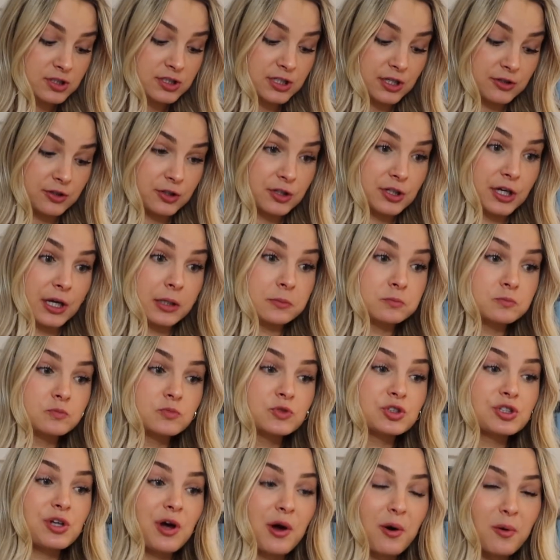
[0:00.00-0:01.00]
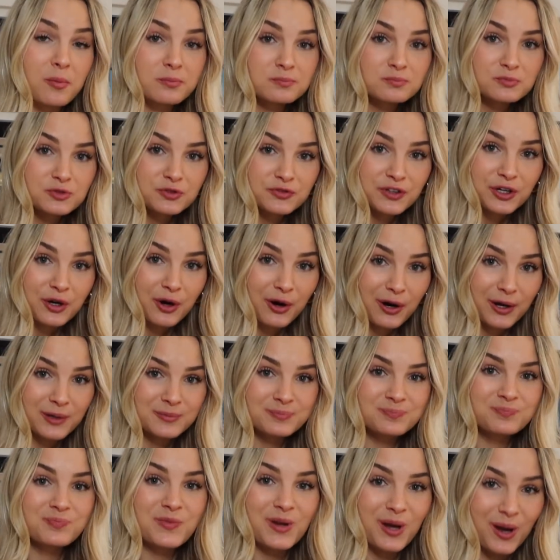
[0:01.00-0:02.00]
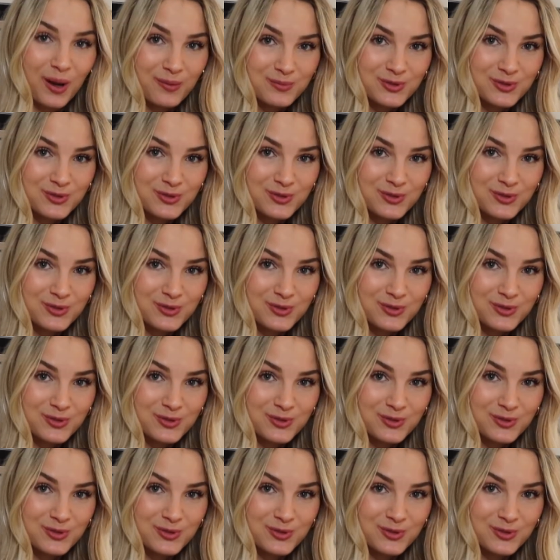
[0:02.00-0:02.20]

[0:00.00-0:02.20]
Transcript: the other thing. So moving on, I'm